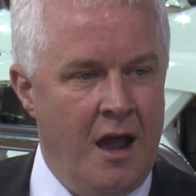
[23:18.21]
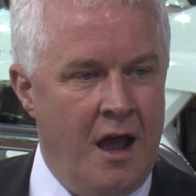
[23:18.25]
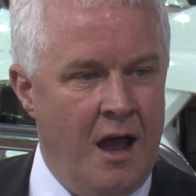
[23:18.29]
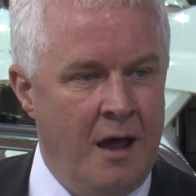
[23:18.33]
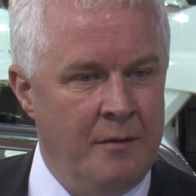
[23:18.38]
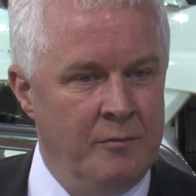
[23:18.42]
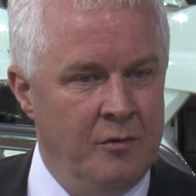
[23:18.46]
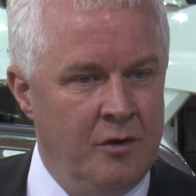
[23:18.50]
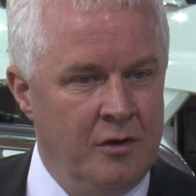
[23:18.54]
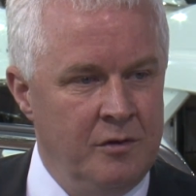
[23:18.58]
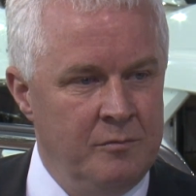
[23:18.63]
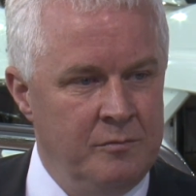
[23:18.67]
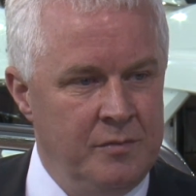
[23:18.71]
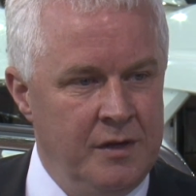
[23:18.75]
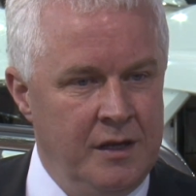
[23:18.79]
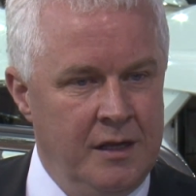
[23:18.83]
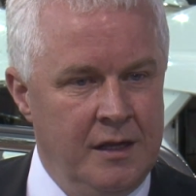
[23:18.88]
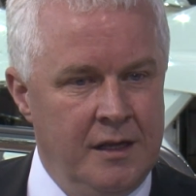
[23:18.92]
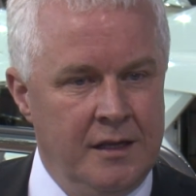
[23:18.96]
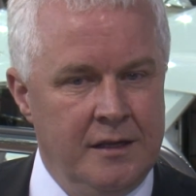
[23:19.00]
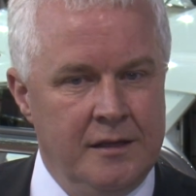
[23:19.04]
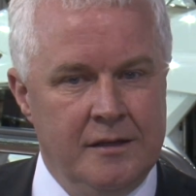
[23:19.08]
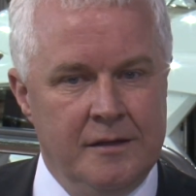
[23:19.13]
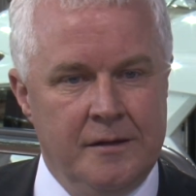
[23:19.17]
I'm not
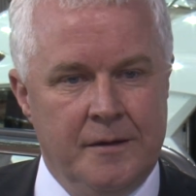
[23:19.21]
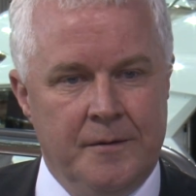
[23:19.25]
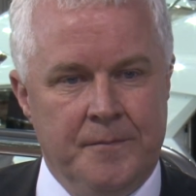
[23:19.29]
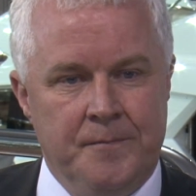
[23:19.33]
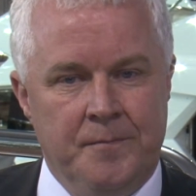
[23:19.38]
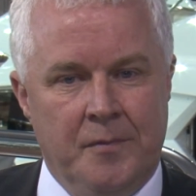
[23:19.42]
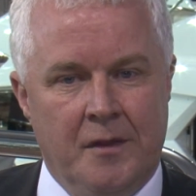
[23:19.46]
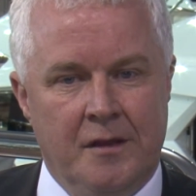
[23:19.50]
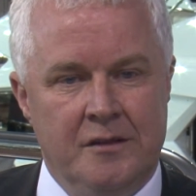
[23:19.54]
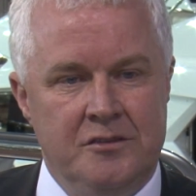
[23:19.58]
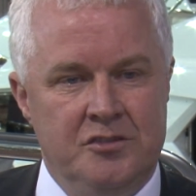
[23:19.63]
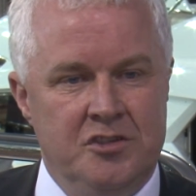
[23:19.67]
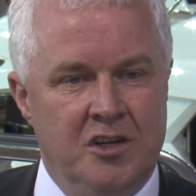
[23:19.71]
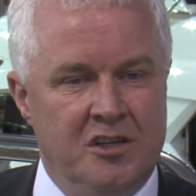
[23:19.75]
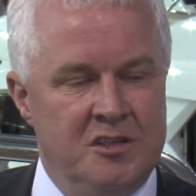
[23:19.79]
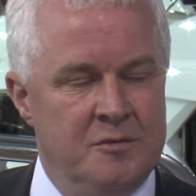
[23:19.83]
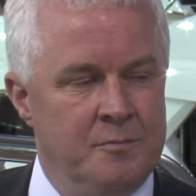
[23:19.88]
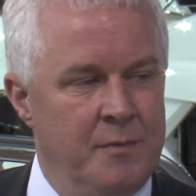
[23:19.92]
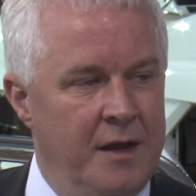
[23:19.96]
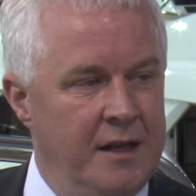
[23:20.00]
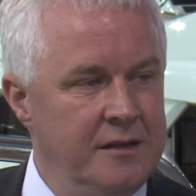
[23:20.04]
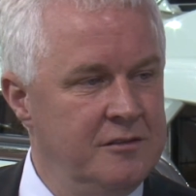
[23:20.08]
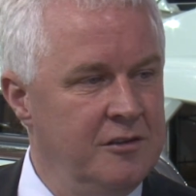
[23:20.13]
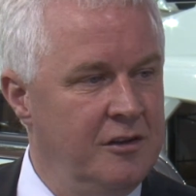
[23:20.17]
being
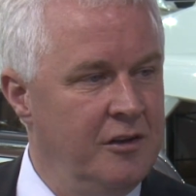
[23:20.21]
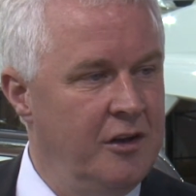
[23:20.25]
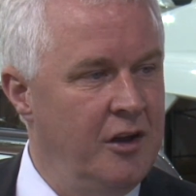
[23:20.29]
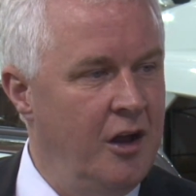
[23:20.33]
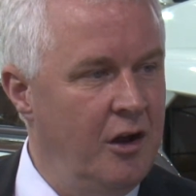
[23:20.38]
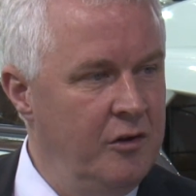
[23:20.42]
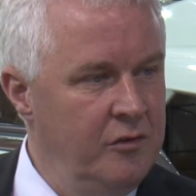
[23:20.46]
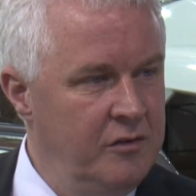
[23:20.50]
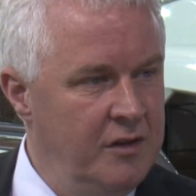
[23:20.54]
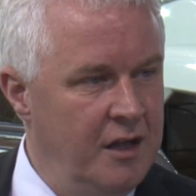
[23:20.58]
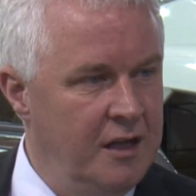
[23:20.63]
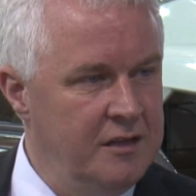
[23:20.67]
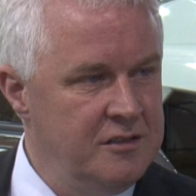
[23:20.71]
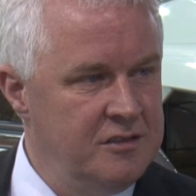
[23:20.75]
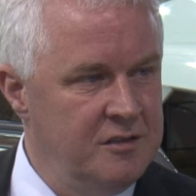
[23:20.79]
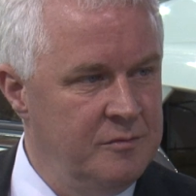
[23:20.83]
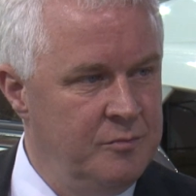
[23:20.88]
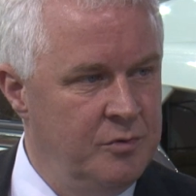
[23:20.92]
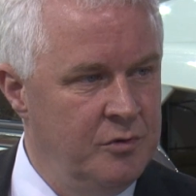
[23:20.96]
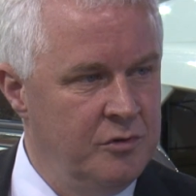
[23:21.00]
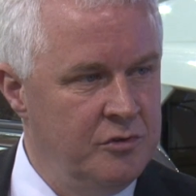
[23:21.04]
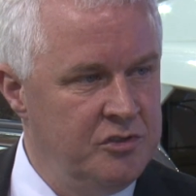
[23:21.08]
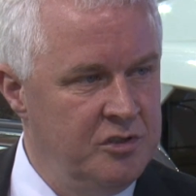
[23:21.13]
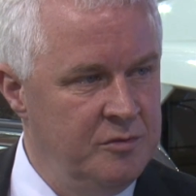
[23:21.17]
judgmental on how that
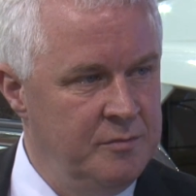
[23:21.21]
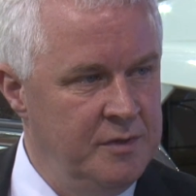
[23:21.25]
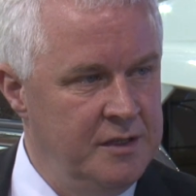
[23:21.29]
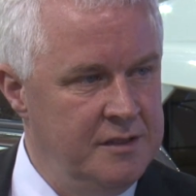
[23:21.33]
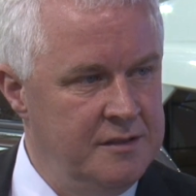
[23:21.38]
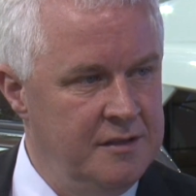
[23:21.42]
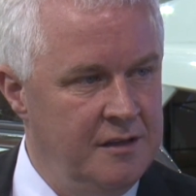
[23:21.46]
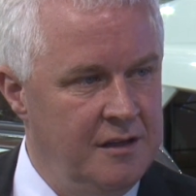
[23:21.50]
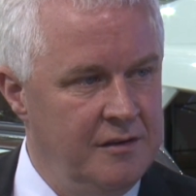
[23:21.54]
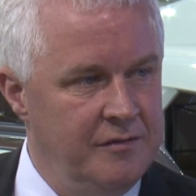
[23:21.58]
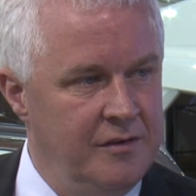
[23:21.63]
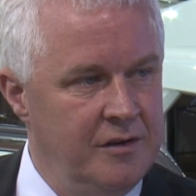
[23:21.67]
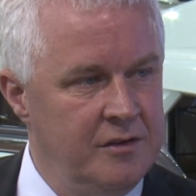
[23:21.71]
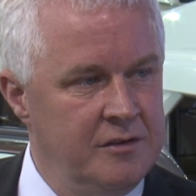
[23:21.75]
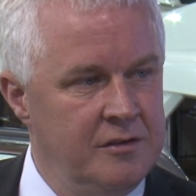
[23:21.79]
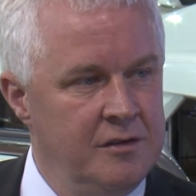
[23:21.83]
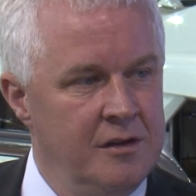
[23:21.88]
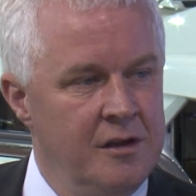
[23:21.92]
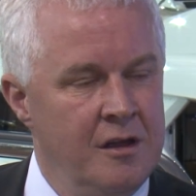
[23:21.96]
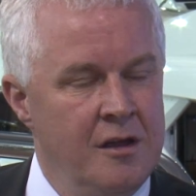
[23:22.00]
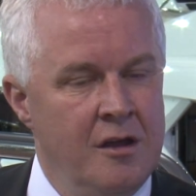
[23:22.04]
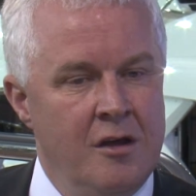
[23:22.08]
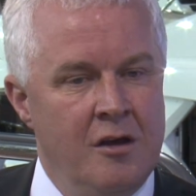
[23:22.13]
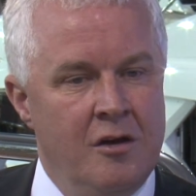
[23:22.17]
support should be delivered
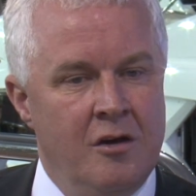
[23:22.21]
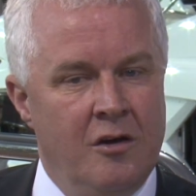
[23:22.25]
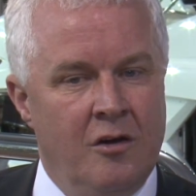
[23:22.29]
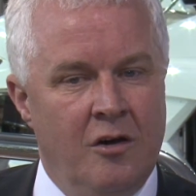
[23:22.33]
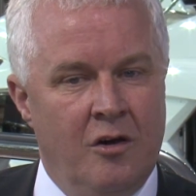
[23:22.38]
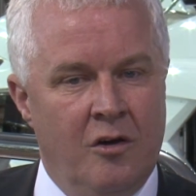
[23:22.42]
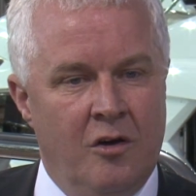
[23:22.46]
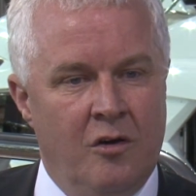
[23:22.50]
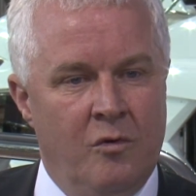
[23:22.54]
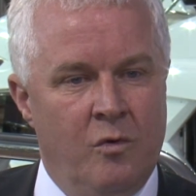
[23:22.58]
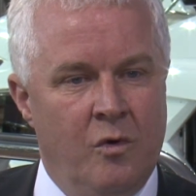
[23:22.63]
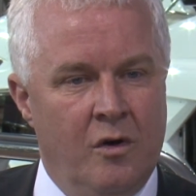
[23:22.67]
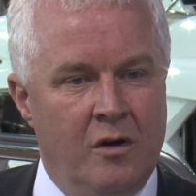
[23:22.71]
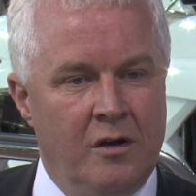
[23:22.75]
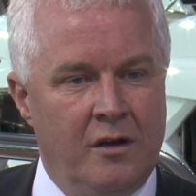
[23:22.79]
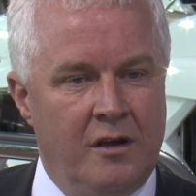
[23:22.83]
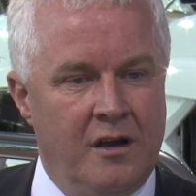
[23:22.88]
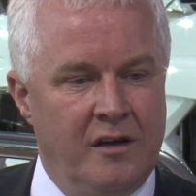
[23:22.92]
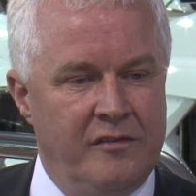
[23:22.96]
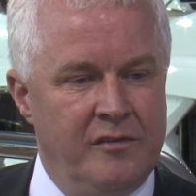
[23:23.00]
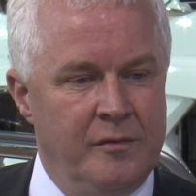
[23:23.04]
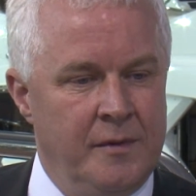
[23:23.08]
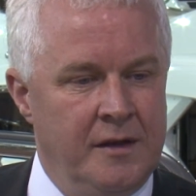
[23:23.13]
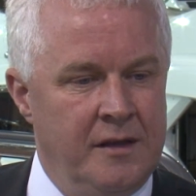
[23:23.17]
or what
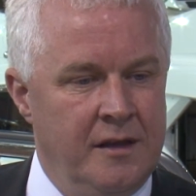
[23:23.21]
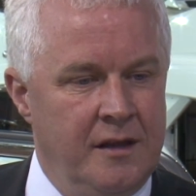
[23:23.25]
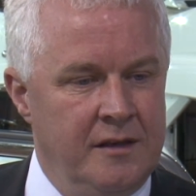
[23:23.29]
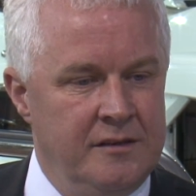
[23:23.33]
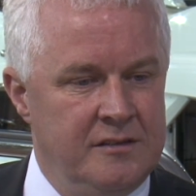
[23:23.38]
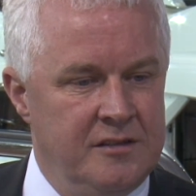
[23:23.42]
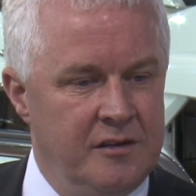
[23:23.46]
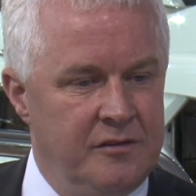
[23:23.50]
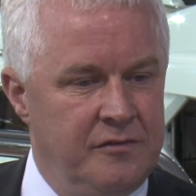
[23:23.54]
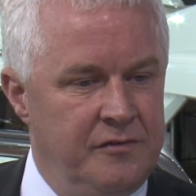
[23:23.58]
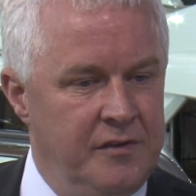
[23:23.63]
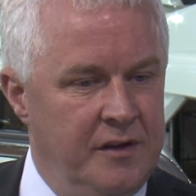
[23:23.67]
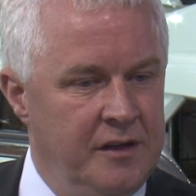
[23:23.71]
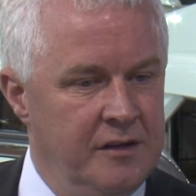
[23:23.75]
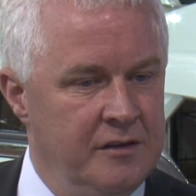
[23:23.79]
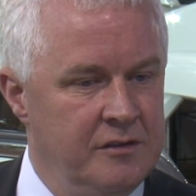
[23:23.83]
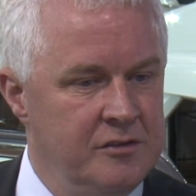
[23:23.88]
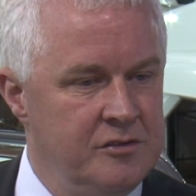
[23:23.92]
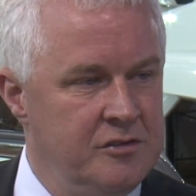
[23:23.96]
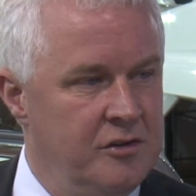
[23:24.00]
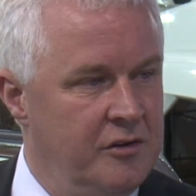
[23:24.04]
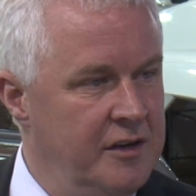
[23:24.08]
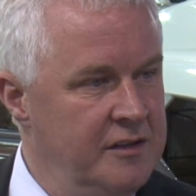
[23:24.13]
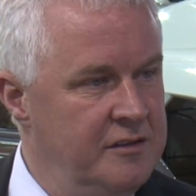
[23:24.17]
government
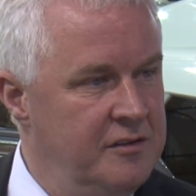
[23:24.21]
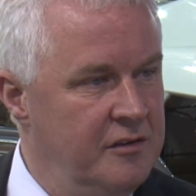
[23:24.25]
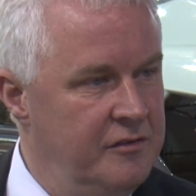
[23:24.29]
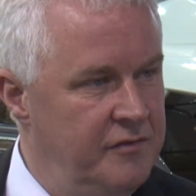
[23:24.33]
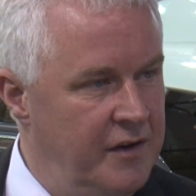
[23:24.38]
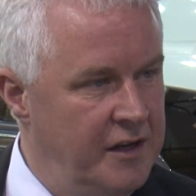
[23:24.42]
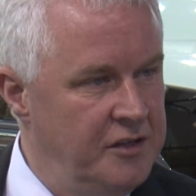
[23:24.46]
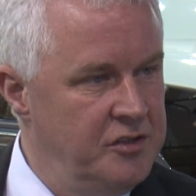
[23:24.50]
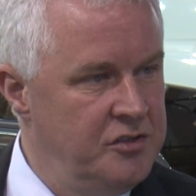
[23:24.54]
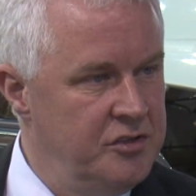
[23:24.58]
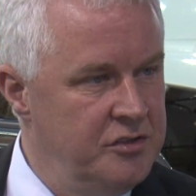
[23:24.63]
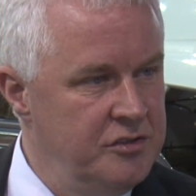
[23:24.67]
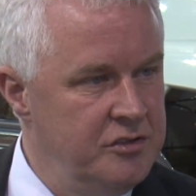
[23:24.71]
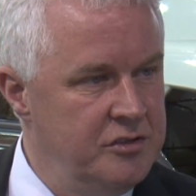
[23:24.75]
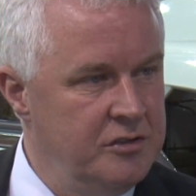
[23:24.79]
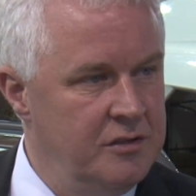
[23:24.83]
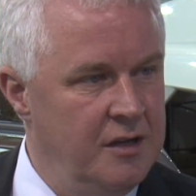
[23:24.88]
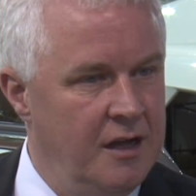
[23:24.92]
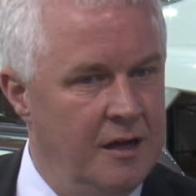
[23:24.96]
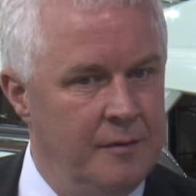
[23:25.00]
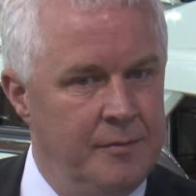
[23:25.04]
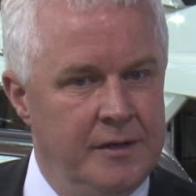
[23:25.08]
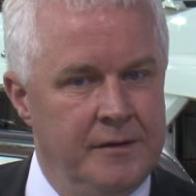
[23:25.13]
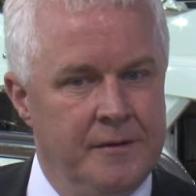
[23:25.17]
interference or intervention should
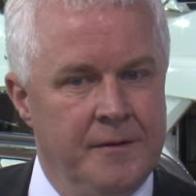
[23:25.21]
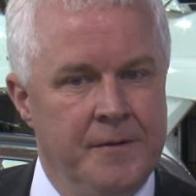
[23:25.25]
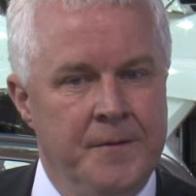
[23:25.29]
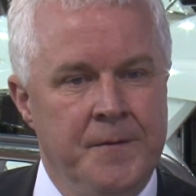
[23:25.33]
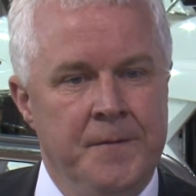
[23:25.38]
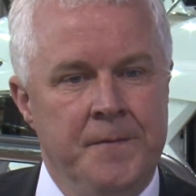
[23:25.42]
happen.